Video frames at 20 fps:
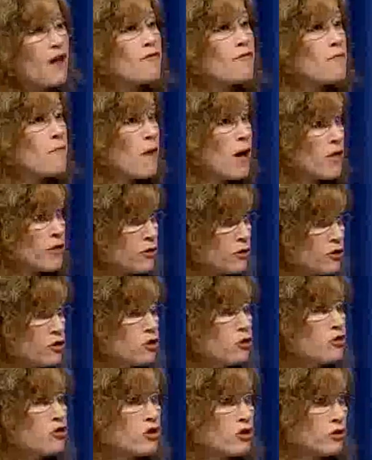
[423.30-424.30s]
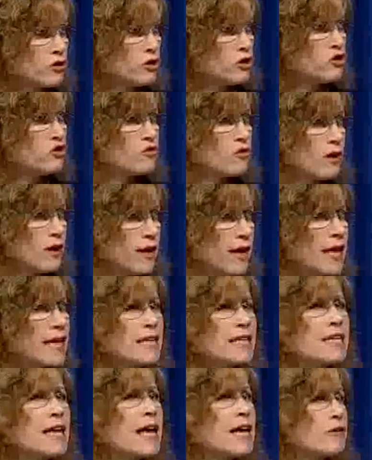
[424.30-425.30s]
of mothers who took this drug, and
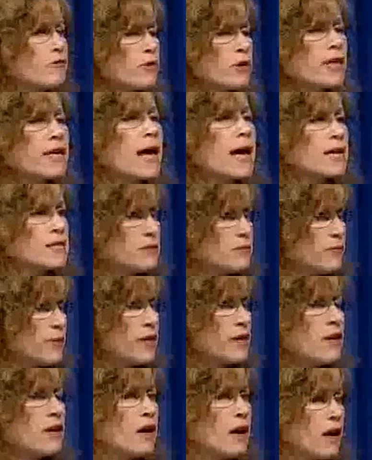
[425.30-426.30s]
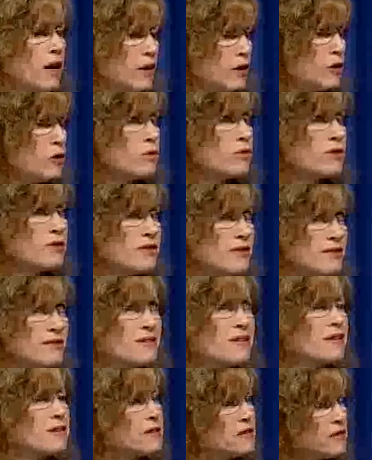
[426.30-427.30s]
it really hasn't been used since
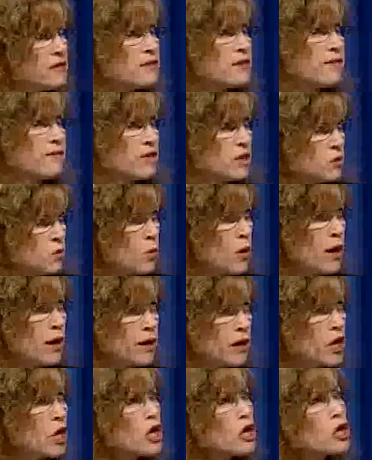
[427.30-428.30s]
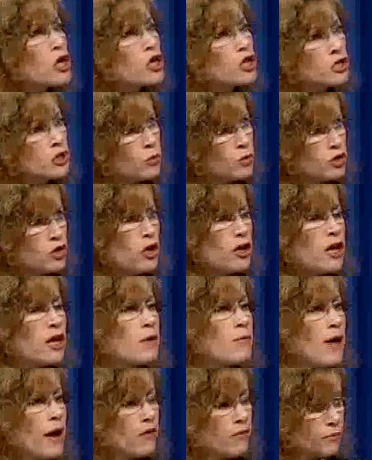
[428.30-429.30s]
1971. So we're talking
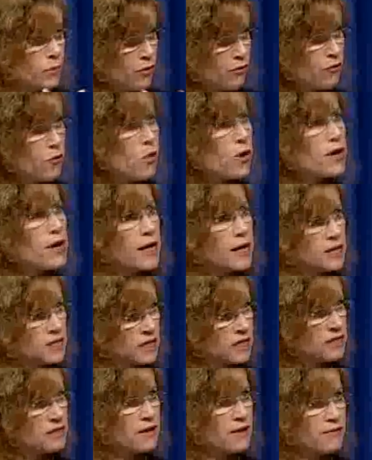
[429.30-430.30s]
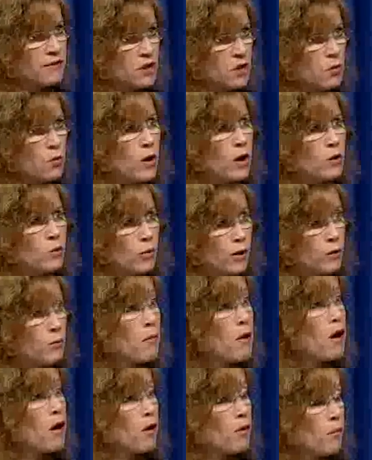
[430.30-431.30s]
about before 1971, when
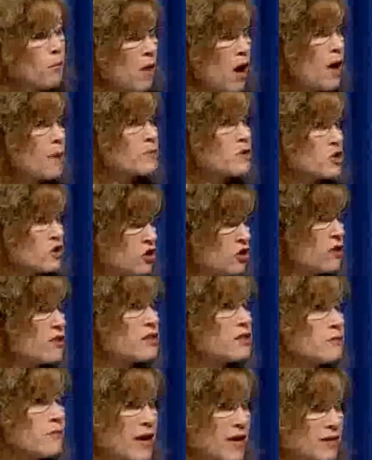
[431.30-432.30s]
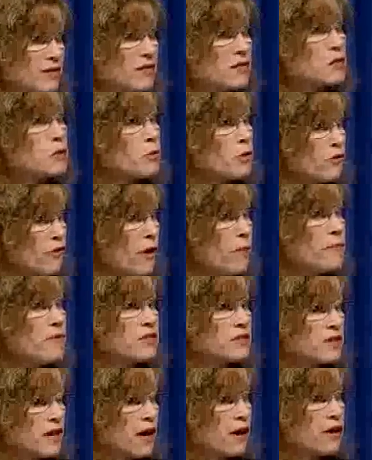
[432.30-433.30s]
moms took this medicine to prevent
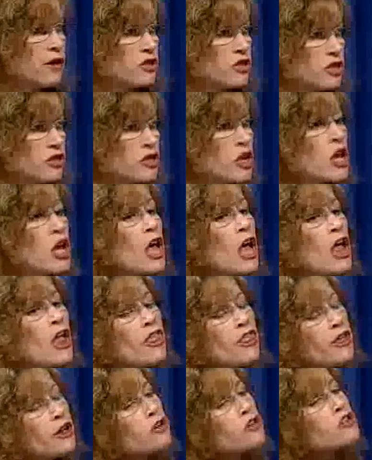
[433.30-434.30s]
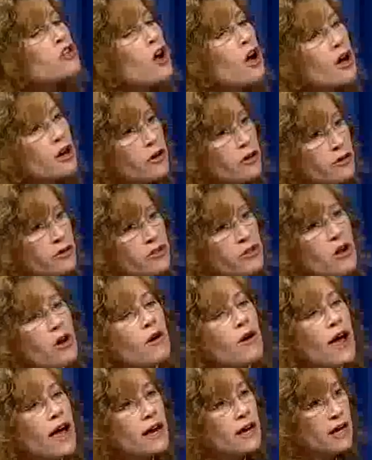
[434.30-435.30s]
miscarriages. Their daughters
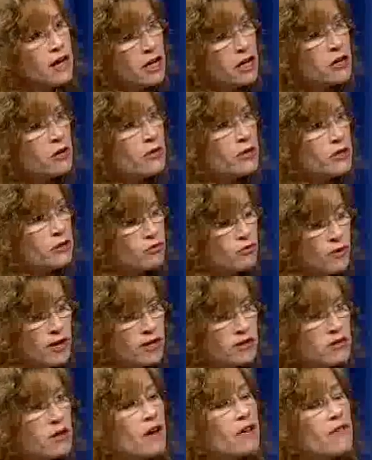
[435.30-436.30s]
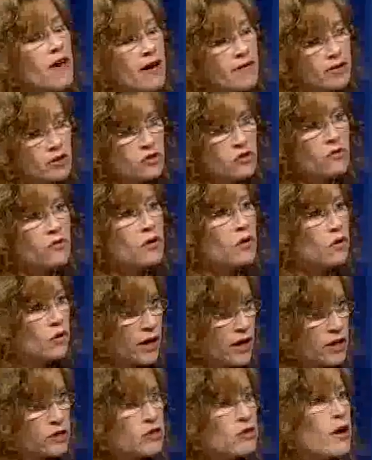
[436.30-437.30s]
are at an increased risk of having cervical
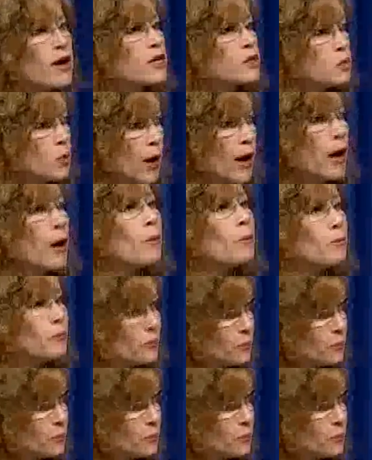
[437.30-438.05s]
cancer as well.